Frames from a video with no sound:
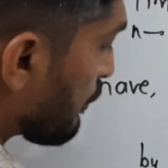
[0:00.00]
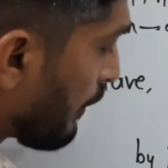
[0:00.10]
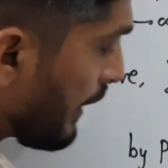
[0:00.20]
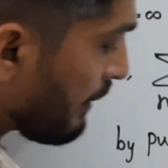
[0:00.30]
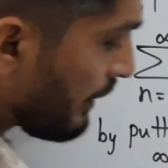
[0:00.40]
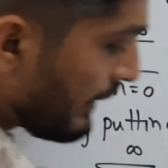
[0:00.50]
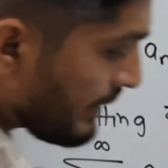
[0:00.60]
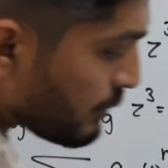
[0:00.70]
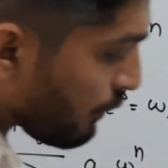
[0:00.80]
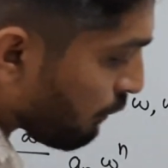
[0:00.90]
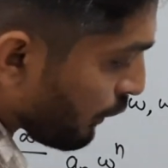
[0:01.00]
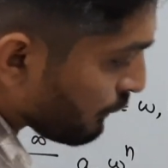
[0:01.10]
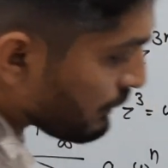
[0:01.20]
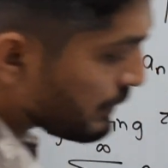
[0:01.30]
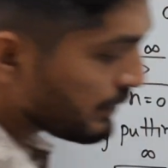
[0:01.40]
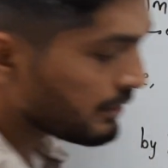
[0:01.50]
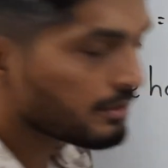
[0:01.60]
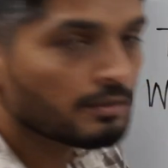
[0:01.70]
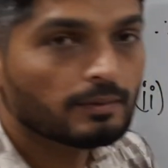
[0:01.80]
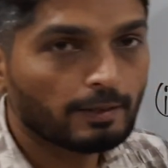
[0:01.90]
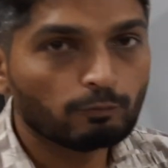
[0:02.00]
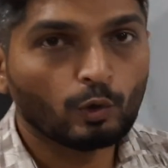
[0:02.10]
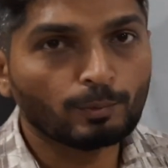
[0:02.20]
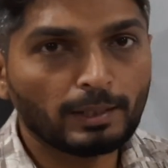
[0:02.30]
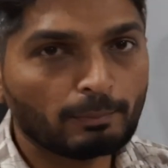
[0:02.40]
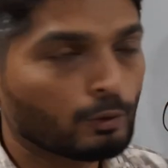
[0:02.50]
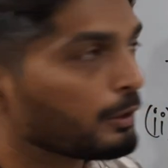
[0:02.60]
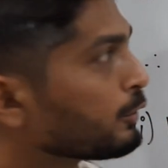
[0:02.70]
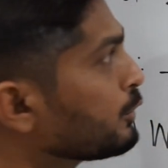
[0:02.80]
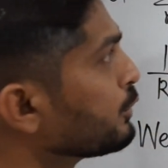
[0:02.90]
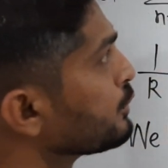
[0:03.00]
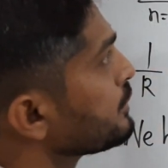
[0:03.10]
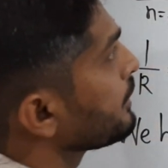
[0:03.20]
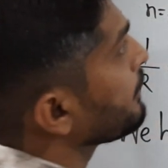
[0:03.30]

to find radius of convergence. That formula I'm going to use,